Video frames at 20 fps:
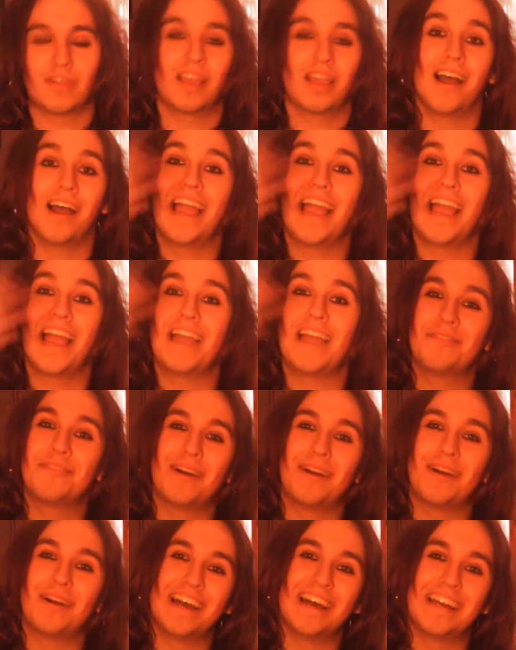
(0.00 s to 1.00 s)
Hi
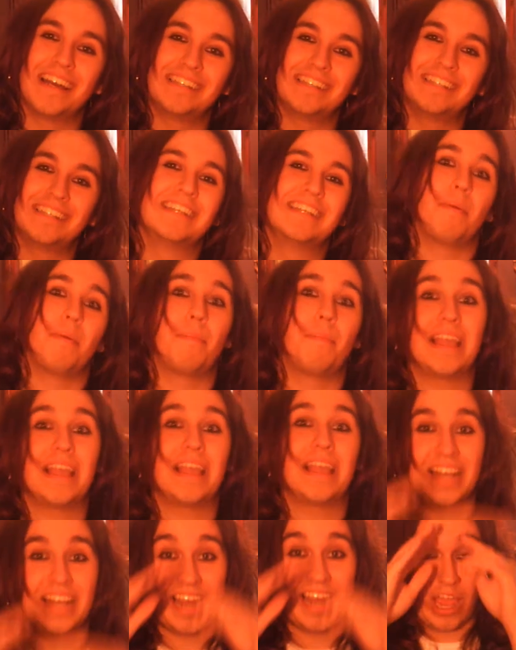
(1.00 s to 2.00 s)
everyone!
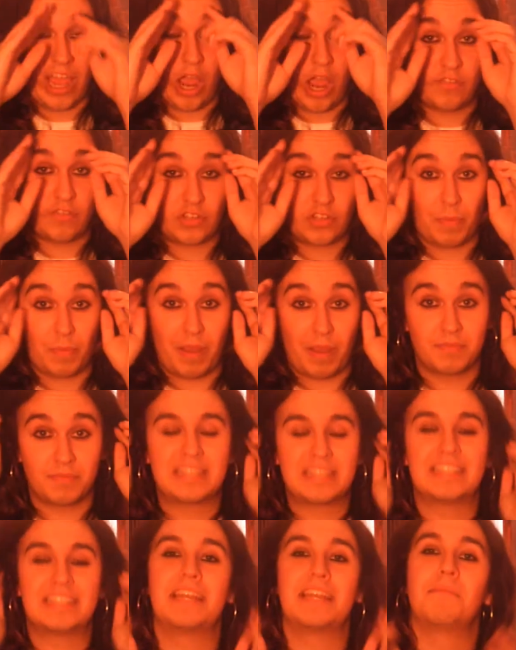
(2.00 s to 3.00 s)
Basically, I just got back from the
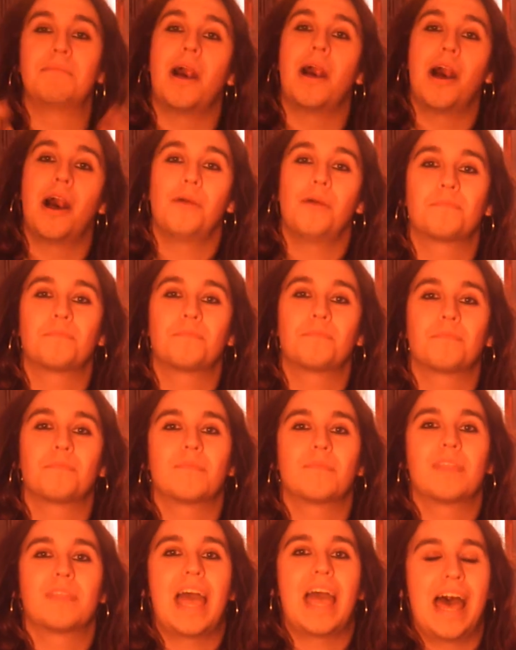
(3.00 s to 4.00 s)
cinema
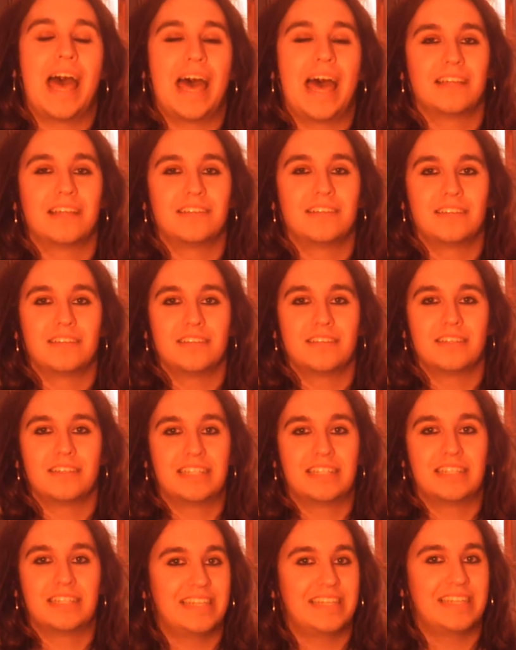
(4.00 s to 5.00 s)
and
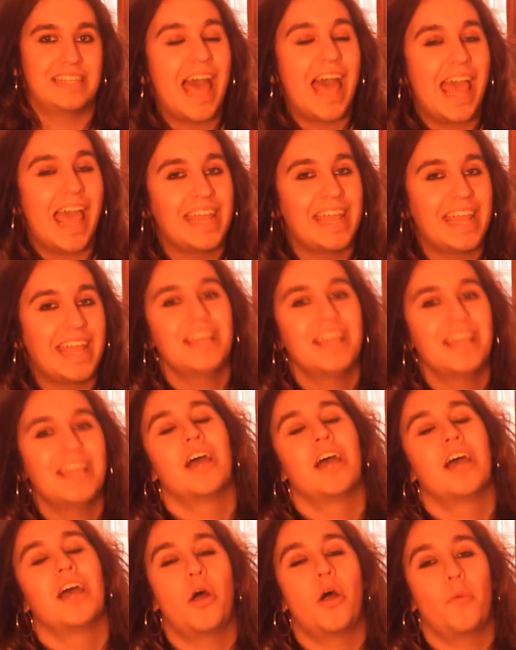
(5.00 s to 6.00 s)
today
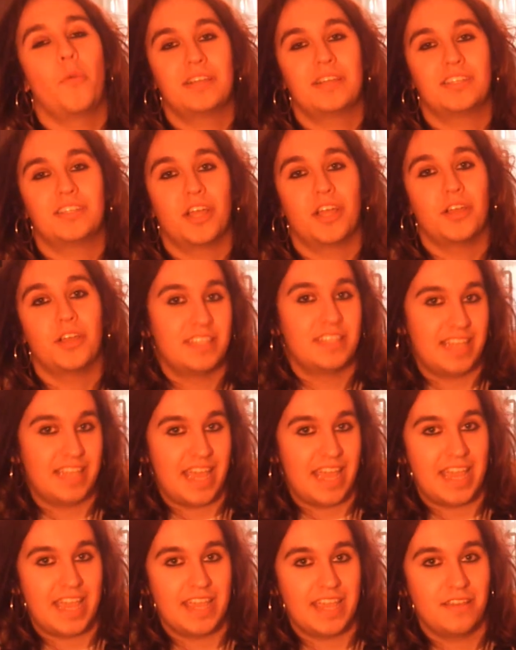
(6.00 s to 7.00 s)
I went to go
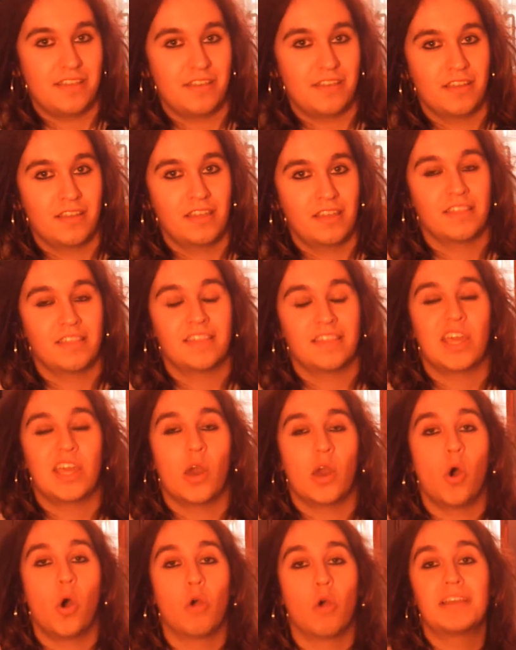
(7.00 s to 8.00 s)
see the
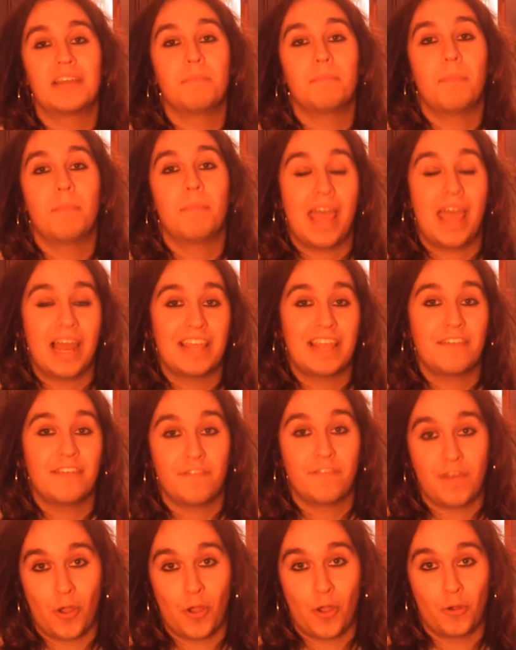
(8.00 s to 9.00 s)
Oren Peli
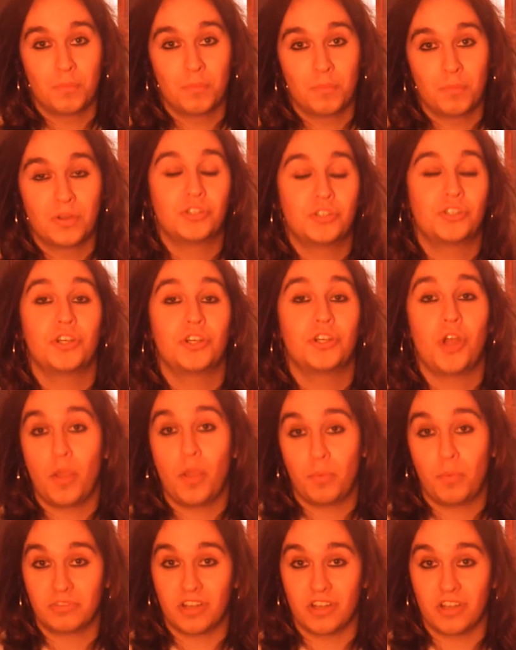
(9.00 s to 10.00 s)
film
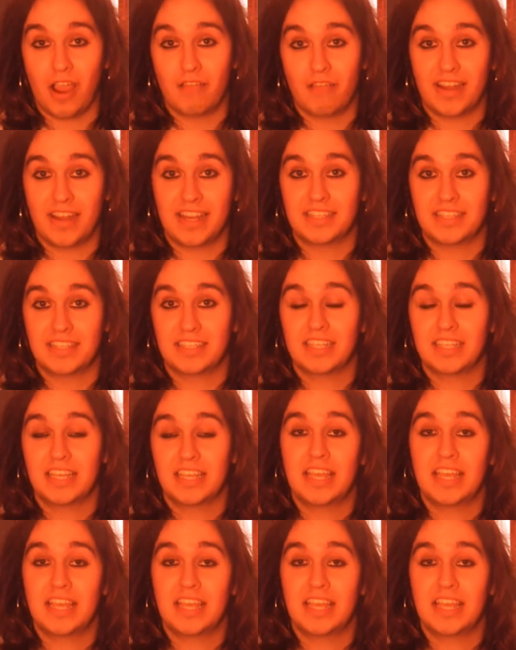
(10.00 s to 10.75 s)
Chernobyl Diaries.